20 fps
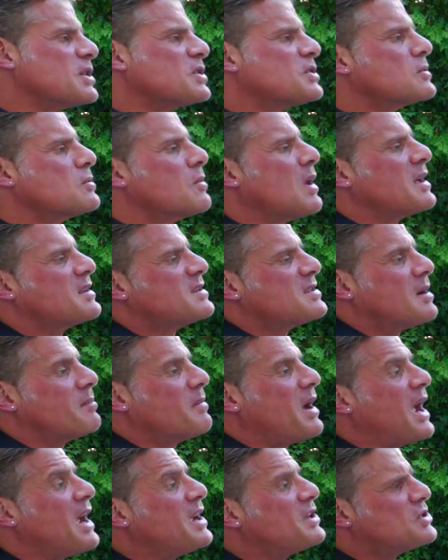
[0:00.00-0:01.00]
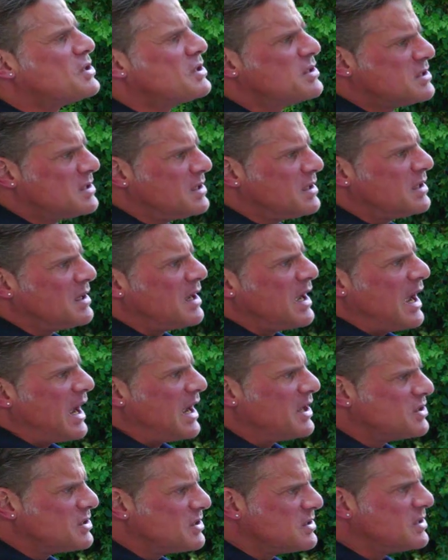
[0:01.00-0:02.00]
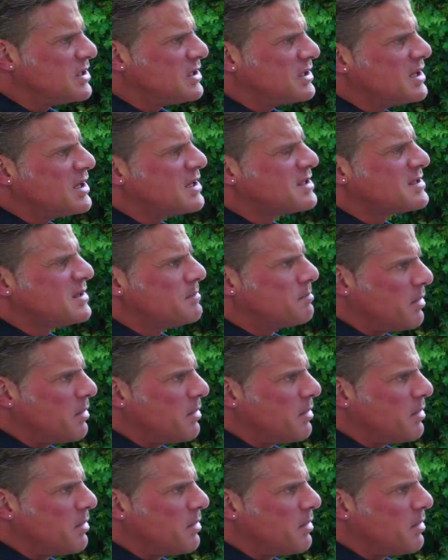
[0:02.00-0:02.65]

is to add some HG. HG kicks the